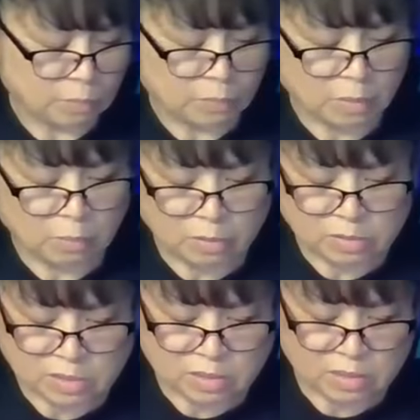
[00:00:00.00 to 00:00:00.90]
the most
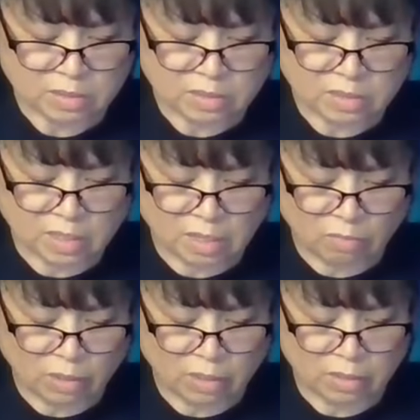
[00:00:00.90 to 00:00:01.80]
is this snake
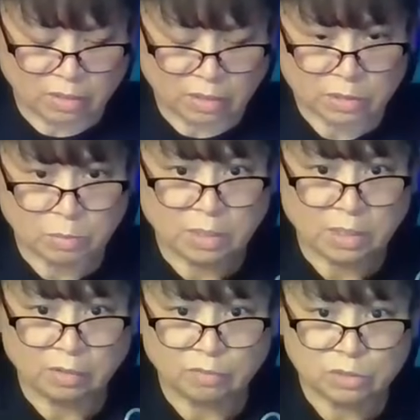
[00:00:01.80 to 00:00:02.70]
right here. It's made
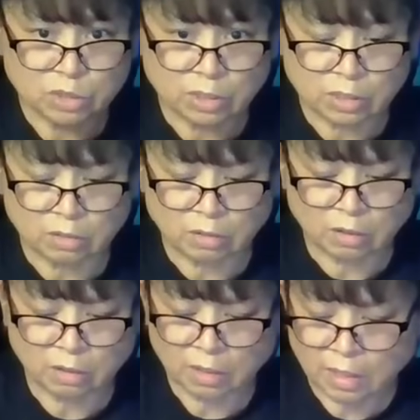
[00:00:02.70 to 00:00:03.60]
out of chunky yarn.